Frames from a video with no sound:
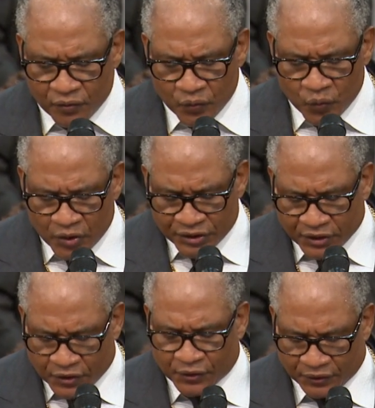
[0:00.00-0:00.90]
one
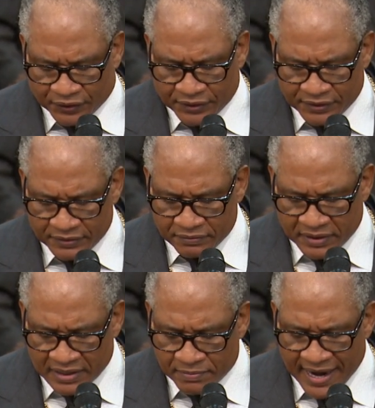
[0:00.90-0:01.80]
accord, we
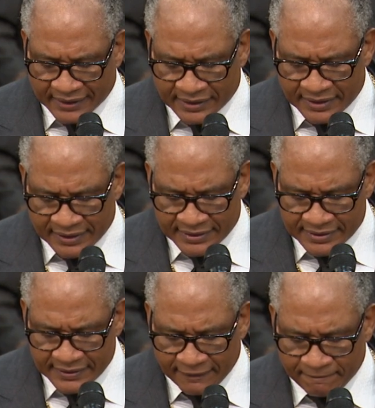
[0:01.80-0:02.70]
get back to this.